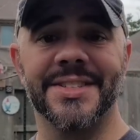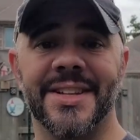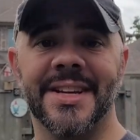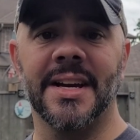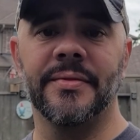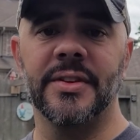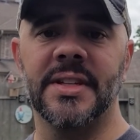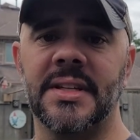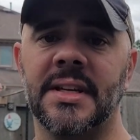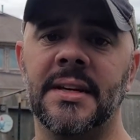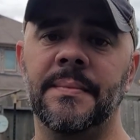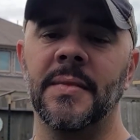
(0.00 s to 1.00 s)
all I got for
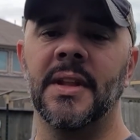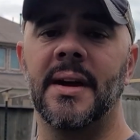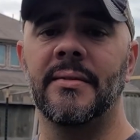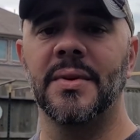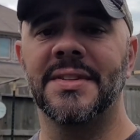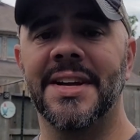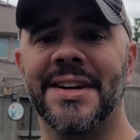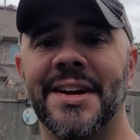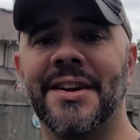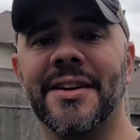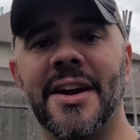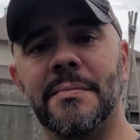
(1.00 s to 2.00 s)
today. Everyone take
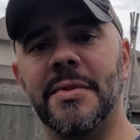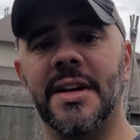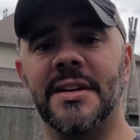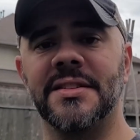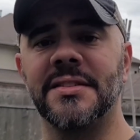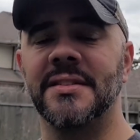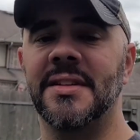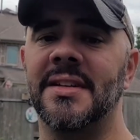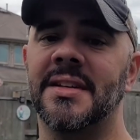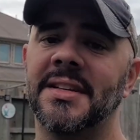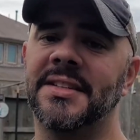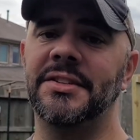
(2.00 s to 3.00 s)
care. God bless.
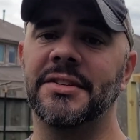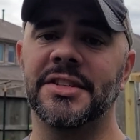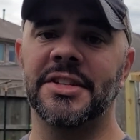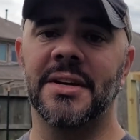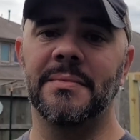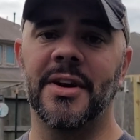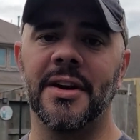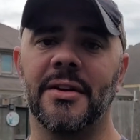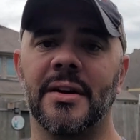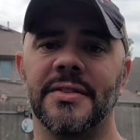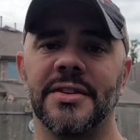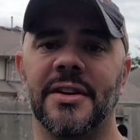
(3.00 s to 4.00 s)
Continue to shine bright and
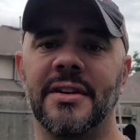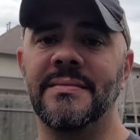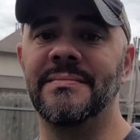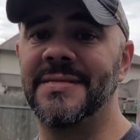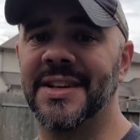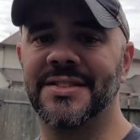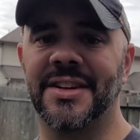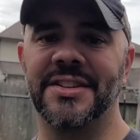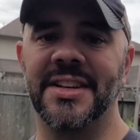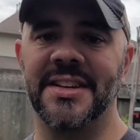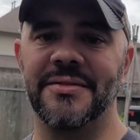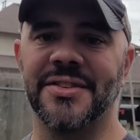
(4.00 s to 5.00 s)
harvest hard. I'll talk to
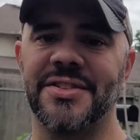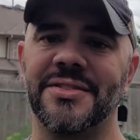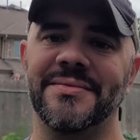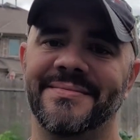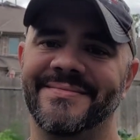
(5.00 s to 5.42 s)
you again real soon.